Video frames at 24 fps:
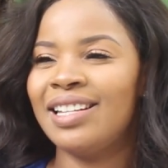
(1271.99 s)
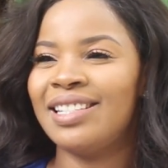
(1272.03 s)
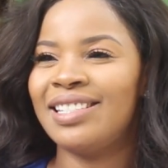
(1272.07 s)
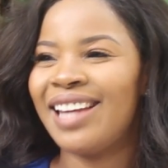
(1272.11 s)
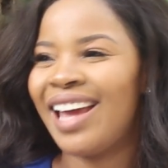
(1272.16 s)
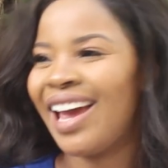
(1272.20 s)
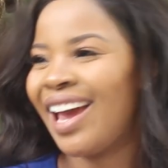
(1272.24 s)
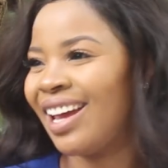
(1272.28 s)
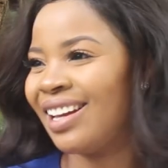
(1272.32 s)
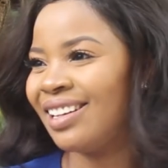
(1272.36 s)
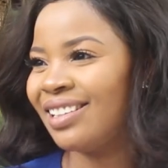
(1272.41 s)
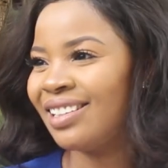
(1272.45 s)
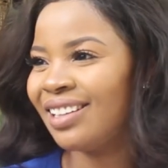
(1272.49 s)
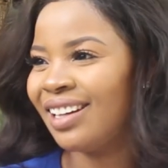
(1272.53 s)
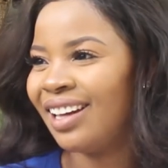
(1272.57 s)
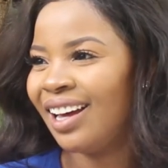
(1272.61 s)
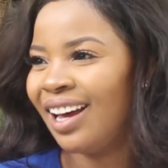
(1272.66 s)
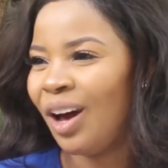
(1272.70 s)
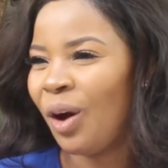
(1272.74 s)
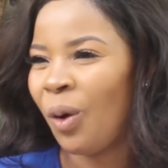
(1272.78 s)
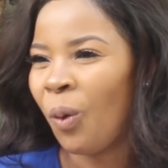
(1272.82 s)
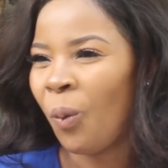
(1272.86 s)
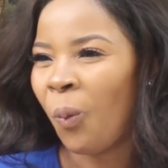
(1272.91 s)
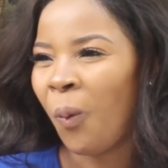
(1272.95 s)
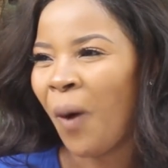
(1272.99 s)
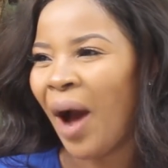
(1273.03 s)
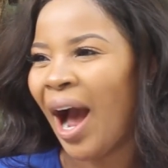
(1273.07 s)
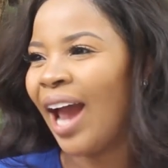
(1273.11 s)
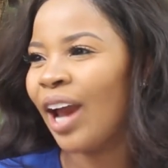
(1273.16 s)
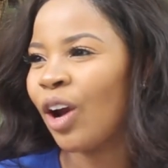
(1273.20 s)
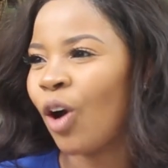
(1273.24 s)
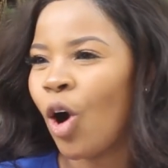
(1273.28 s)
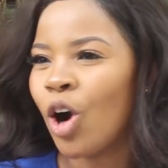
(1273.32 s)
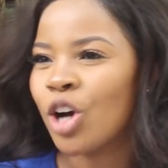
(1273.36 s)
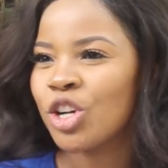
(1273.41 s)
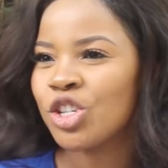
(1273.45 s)
Dad,
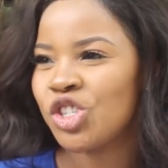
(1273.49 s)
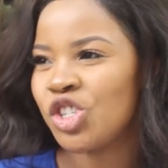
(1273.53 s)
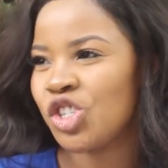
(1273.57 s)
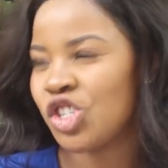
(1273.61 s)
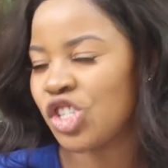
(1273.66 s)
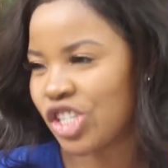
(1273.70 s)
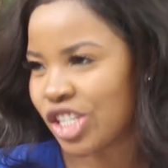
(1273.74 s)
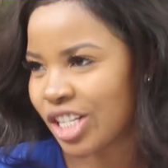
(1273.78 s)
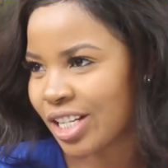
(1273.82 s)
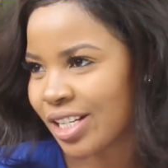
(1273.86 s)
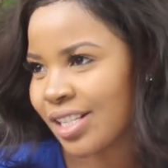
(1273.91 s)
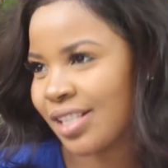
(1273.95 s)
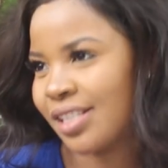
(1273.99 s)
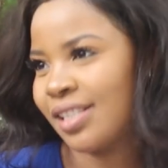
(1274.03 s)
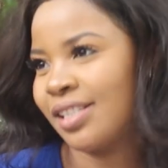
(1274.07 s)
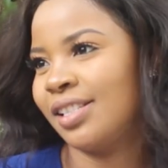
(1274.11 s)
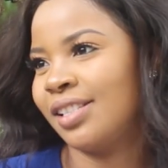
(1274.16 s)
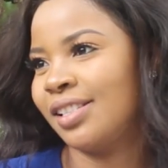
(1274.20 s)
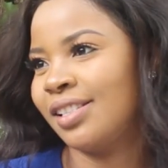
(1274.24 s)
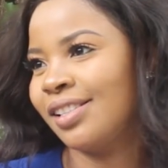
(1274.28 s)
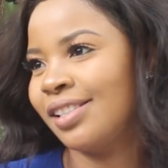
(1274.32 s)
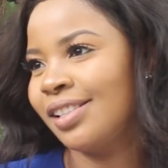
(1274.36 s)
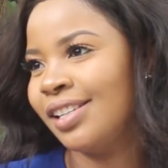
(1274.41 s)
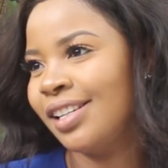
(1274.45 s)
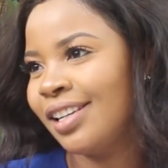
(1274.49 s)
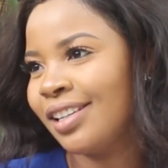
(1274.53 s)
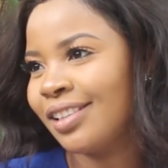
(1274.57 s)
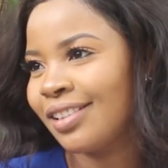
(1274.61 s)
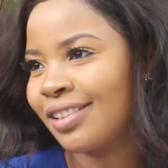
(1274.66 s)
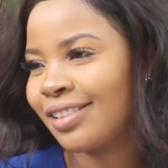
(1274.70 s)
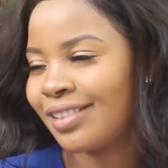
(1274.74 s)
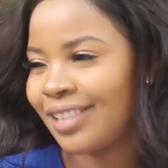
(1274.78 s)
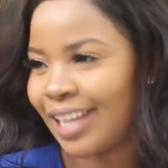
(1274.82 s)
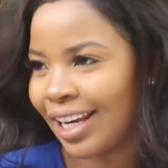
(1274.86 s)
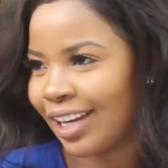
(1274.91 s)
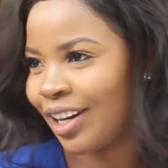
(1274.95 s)
why can't you just
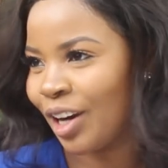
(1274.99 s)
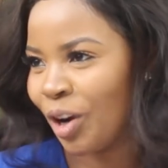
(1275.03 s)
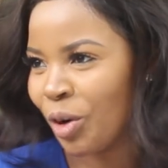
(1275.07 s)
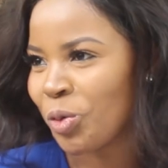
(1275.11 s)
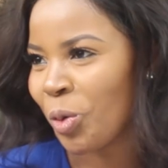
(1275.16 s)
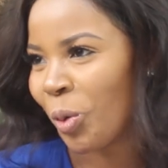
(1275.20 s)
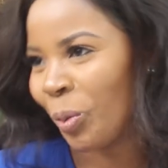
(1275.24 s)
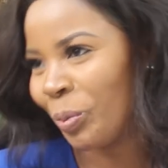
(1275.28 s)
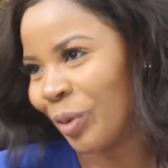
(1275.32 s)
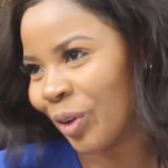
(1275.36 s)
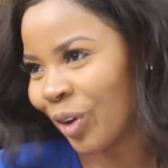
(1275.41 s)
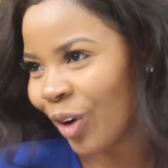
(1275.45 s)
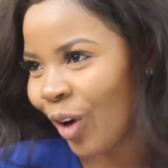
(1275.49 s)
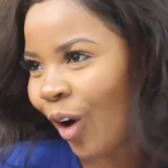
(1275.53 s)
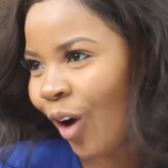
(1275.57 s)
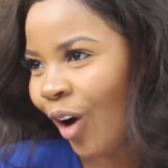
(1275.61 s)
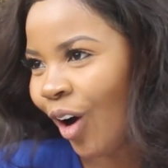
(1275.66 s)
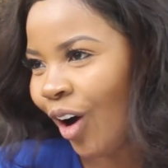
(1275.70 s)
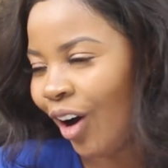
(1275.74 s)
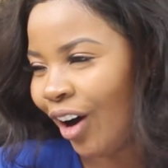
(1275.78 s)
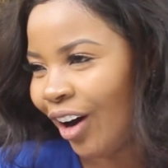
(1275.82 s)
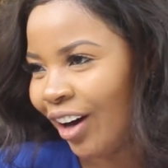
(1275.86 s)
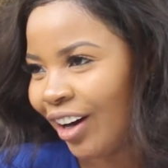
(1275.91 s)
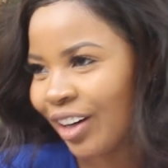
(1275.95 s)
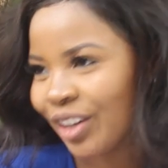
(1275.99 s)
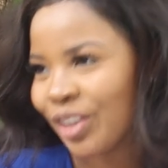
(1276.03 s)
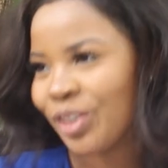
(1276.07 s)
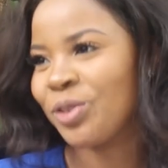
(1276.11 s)
get a normal car?